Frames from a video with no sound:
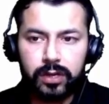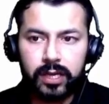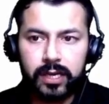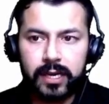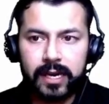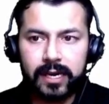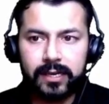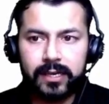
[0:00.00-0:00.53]

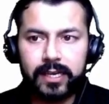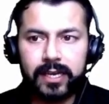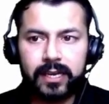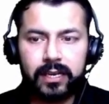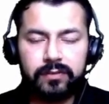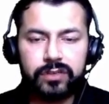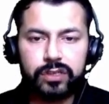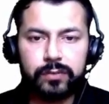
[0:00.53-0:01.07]
Now here
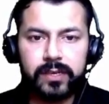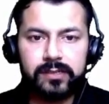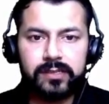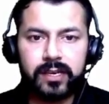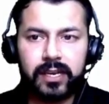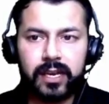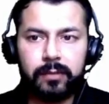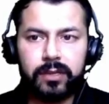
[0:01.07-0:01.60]
ND array,
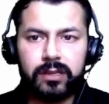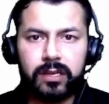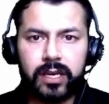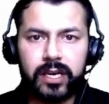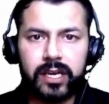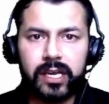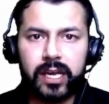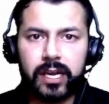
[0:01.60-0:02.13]
which means it
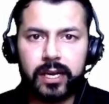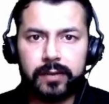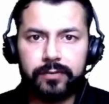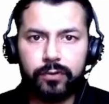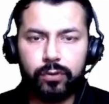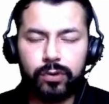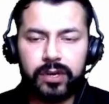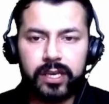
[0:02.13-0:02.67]
can be
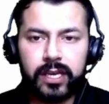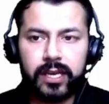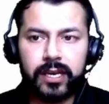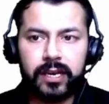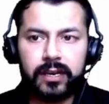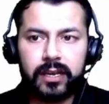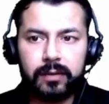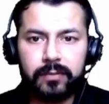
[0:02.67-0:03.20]
3D array,
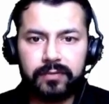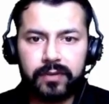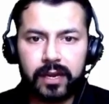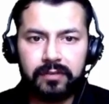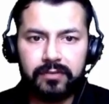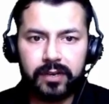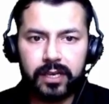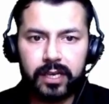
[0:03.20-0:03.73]
4D array, it
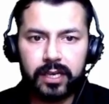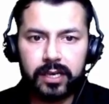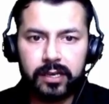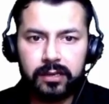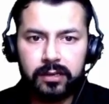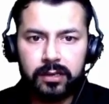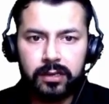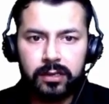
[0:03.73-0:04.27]
can be
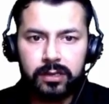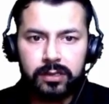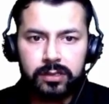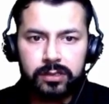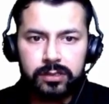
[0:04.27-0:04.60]
5D array.